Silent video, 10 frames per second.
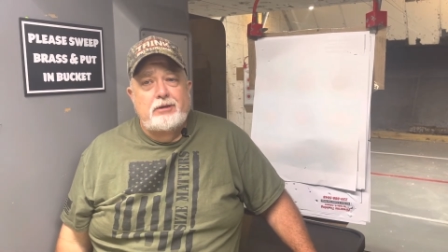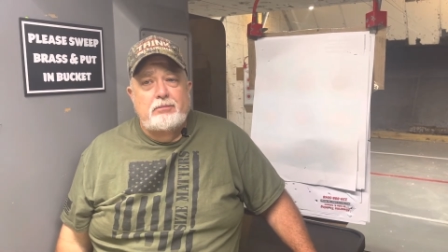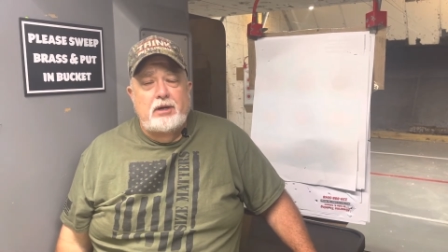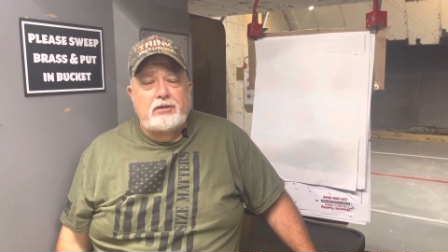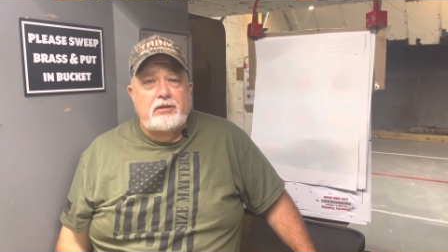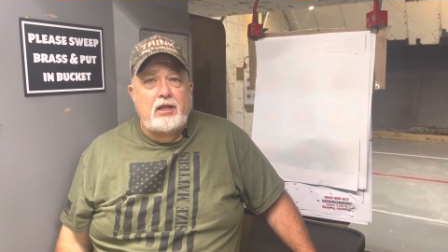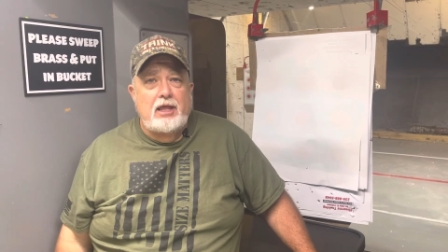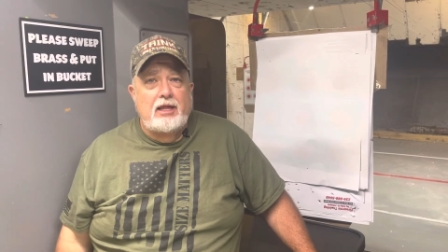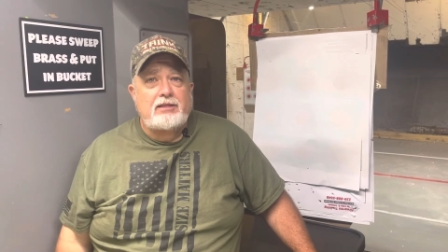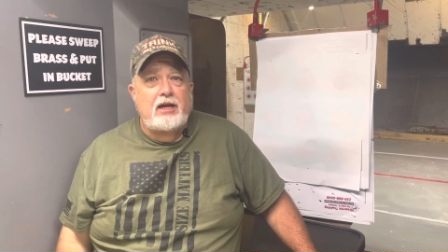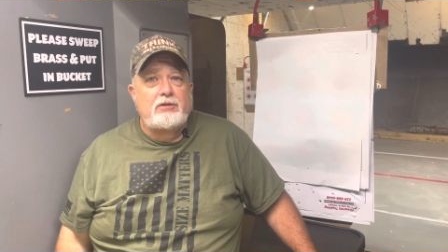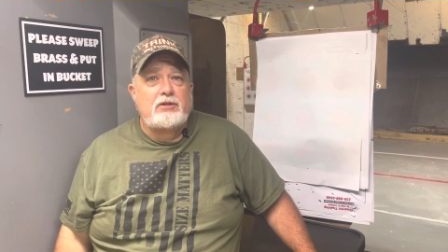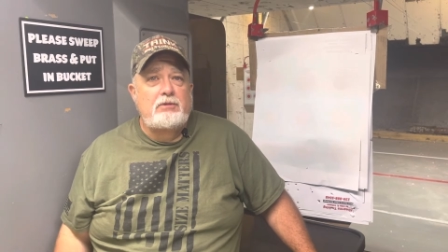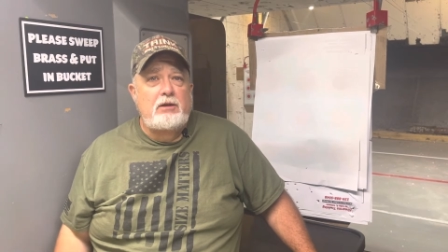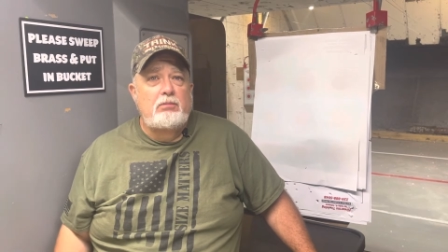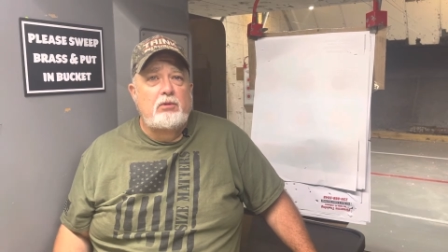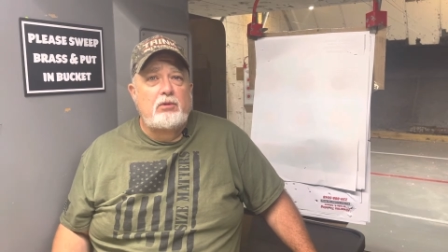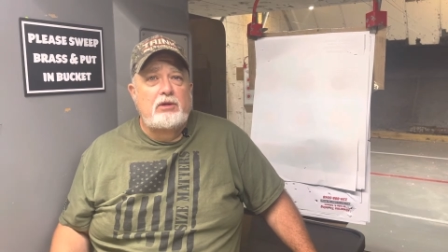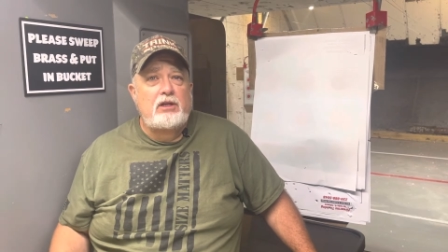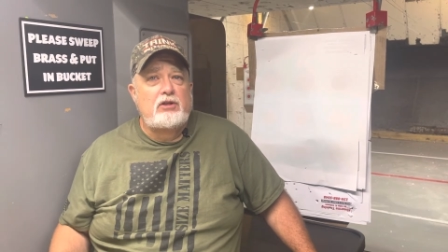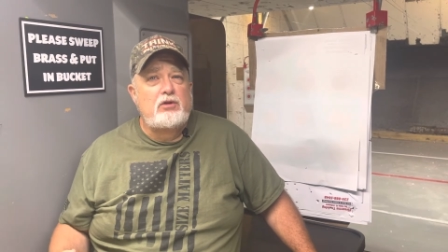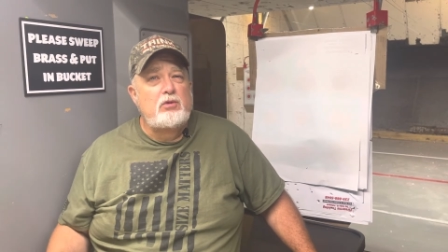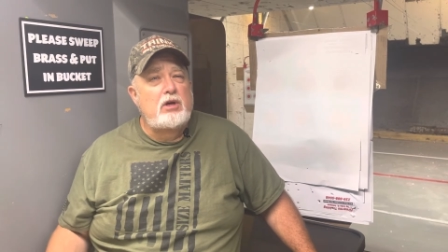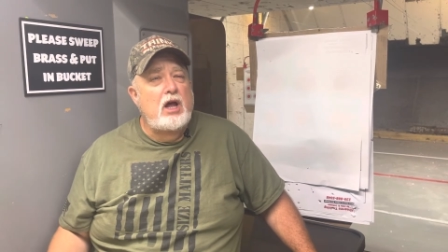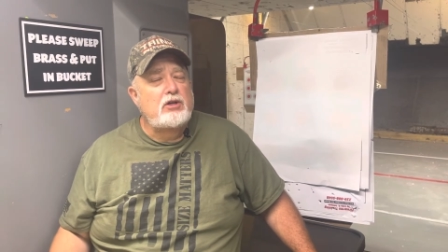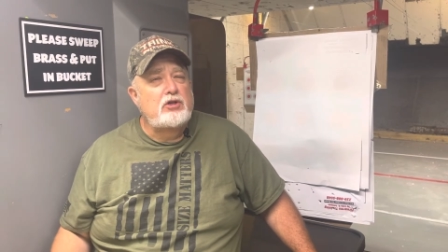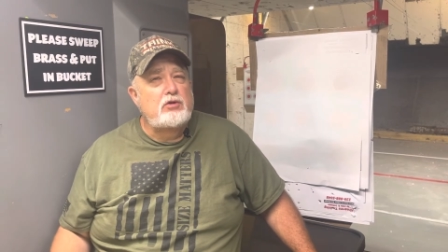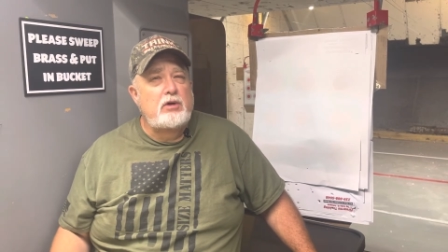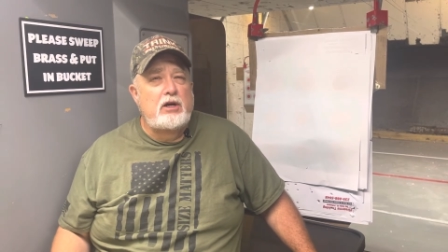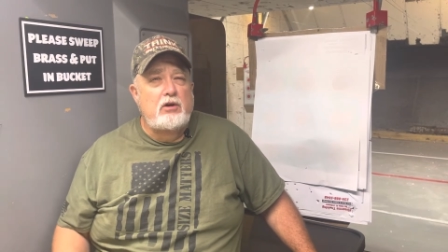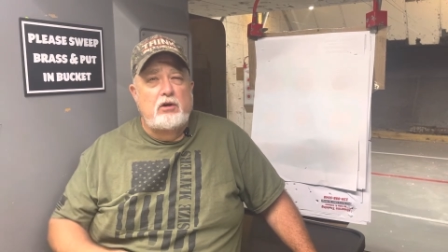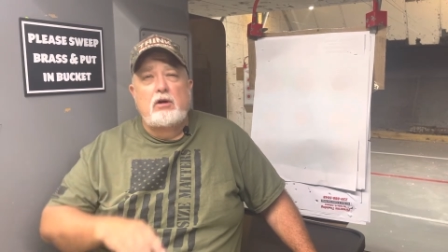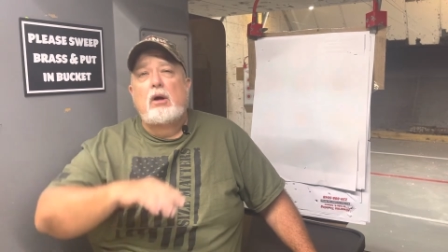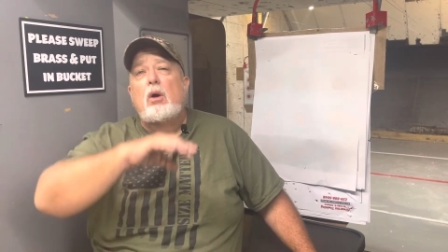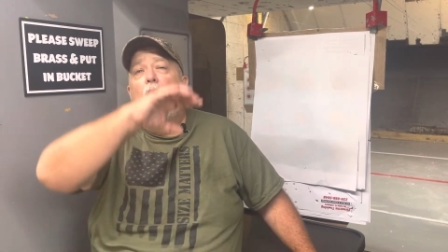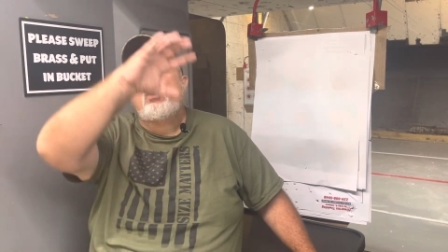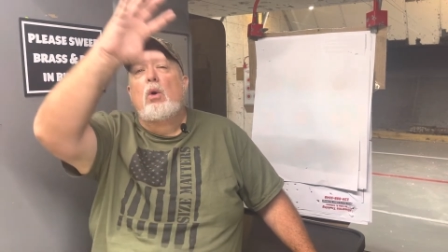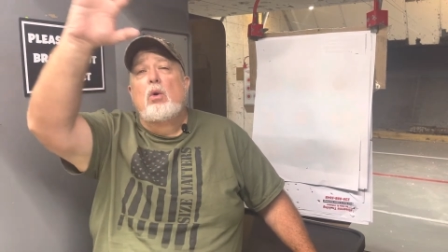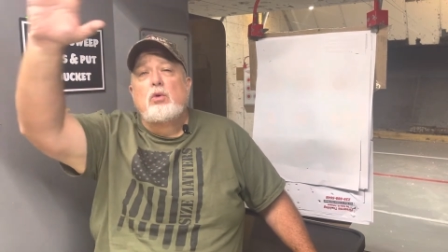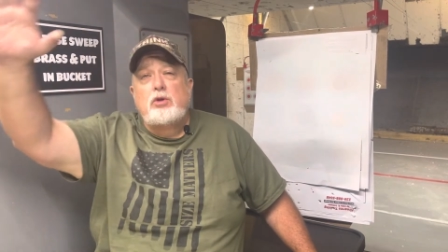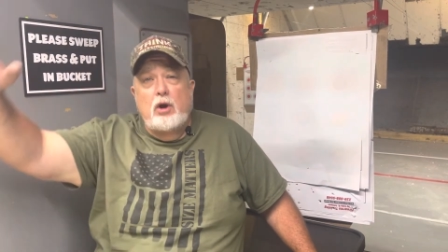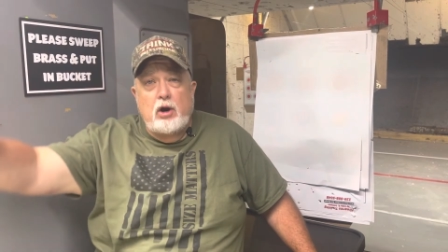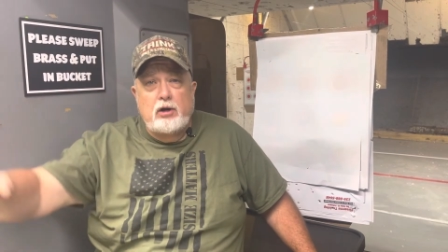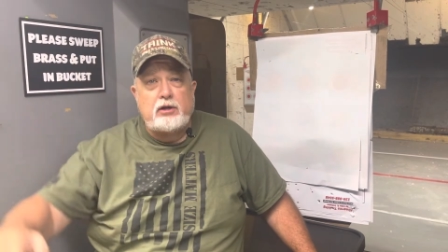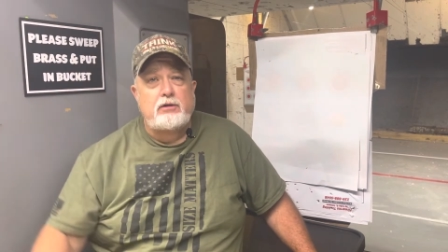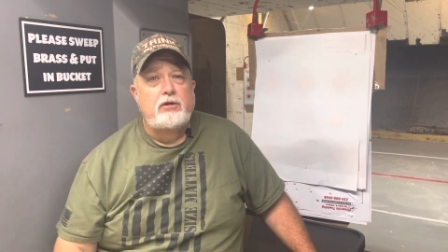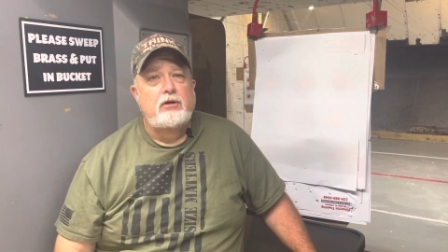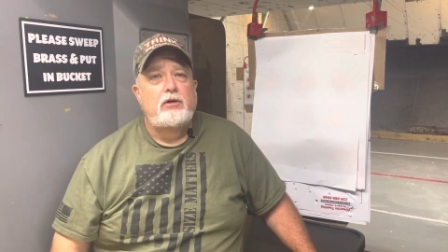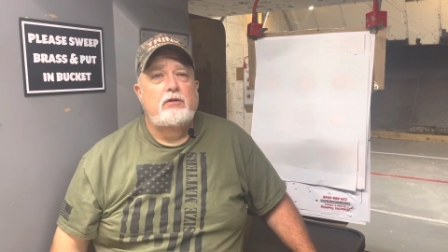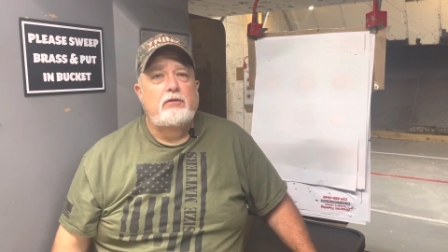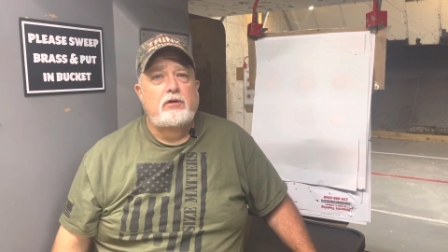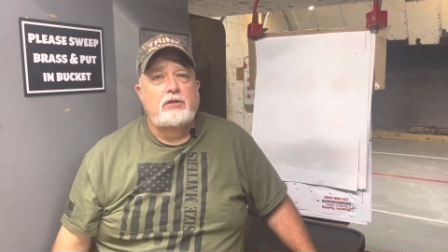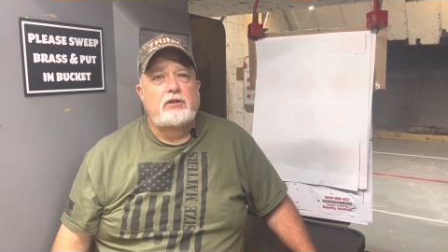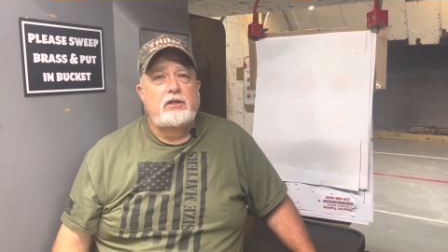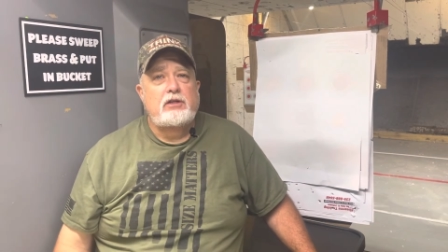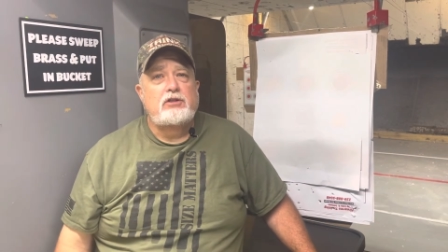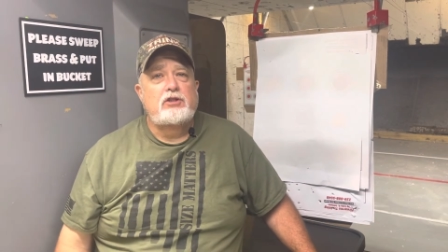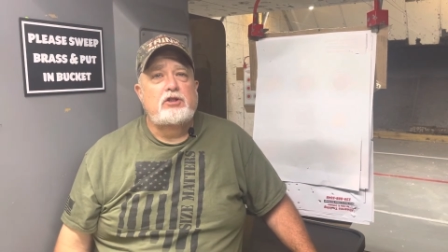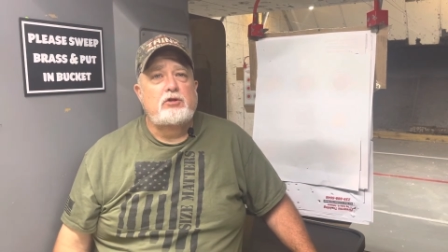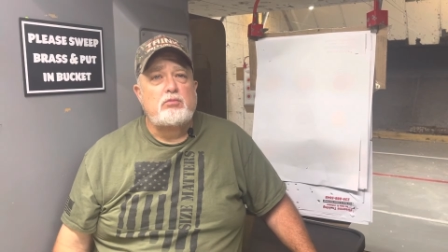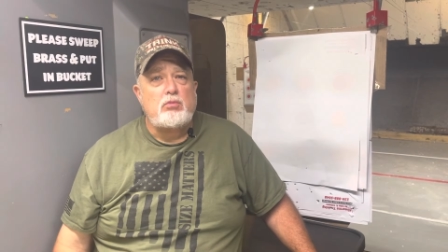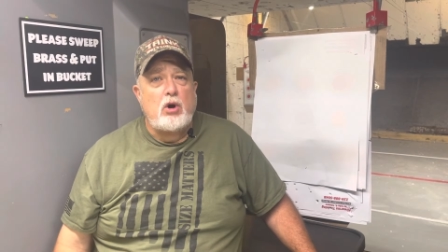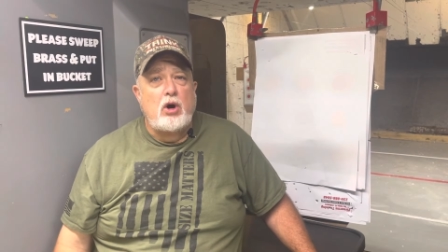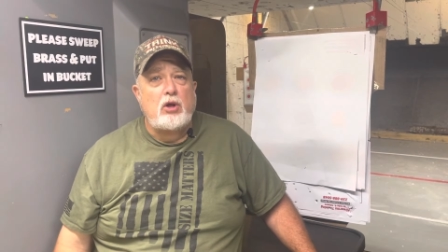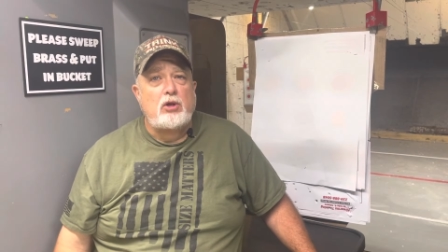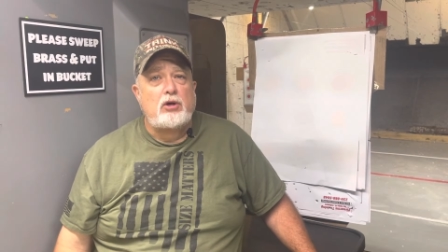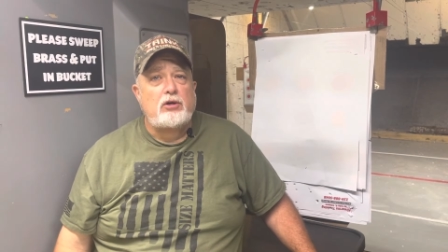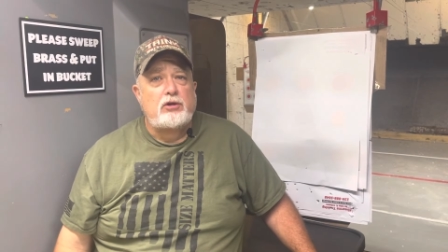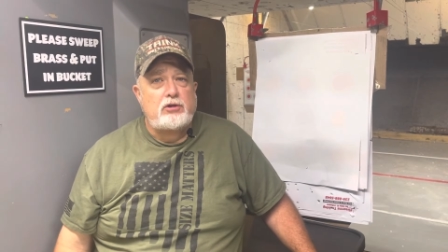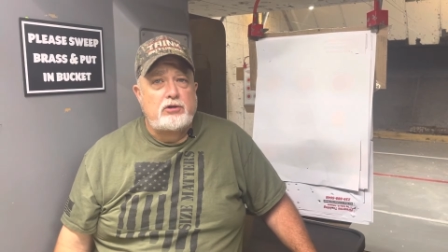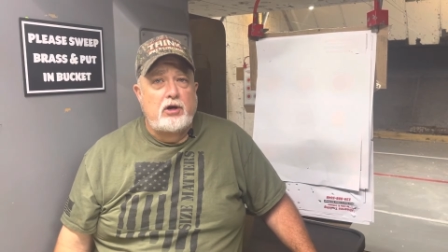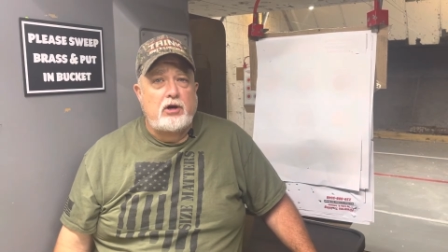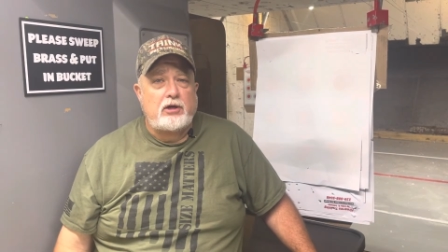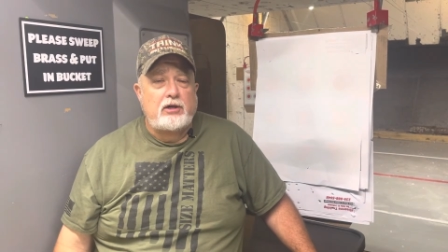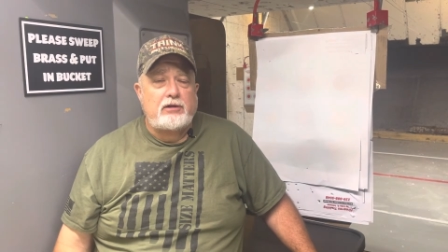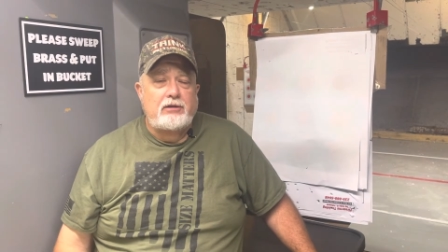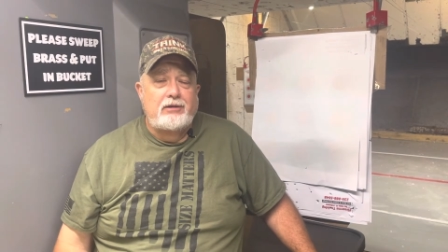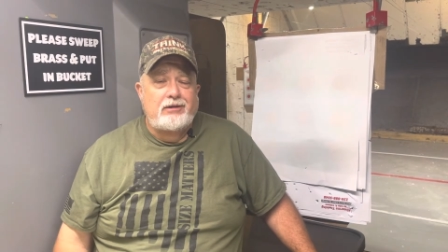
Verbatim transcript: But a lot of times people get too concentrated on a whole target versus a smaller target.